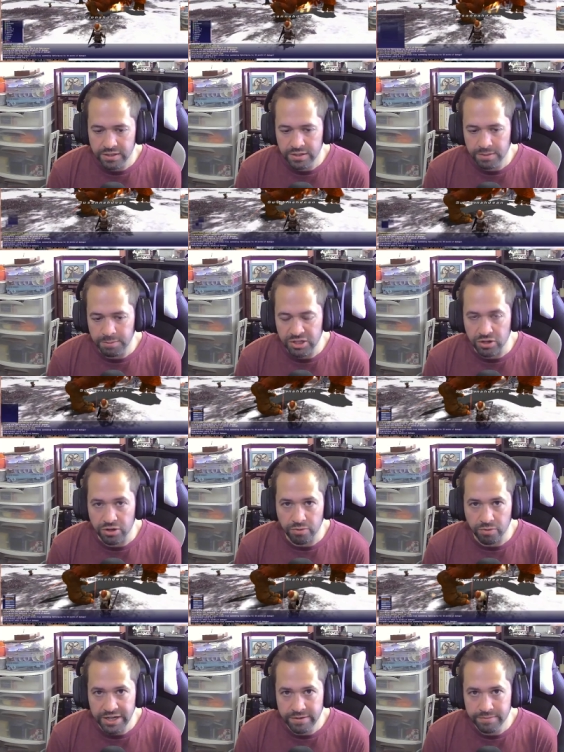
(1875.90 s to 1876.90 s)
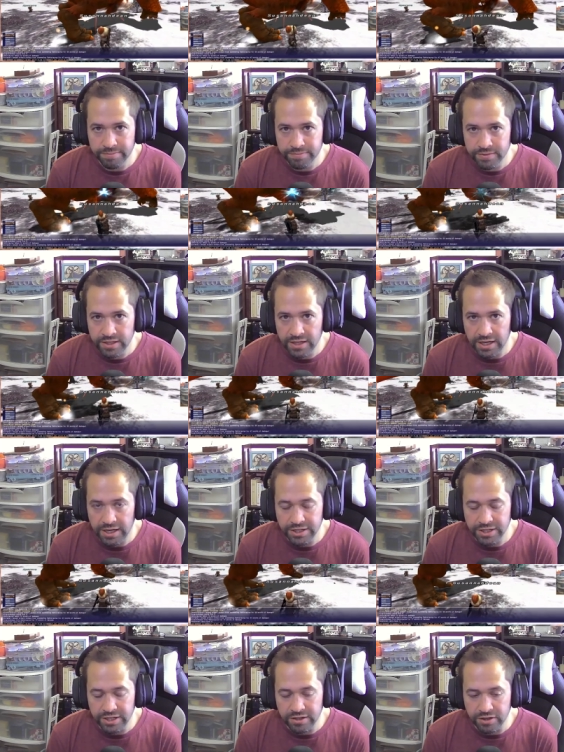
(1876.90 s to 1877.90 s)
3
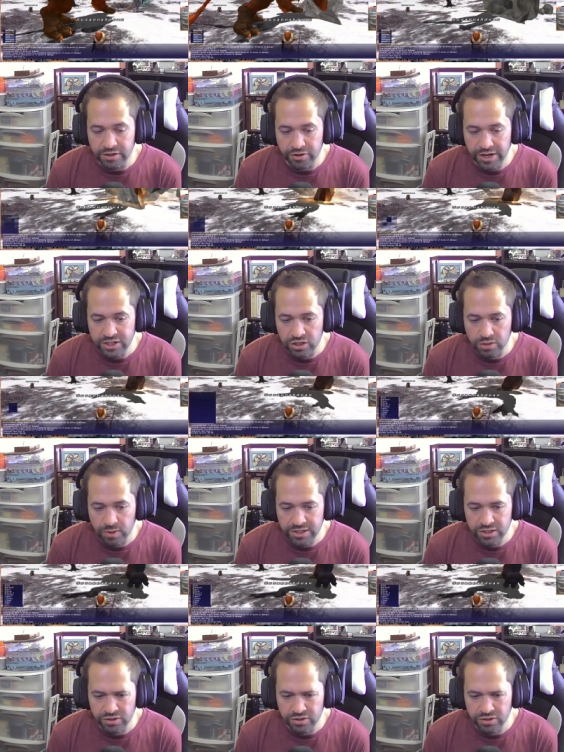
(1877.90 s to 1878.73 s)
in your nation quest.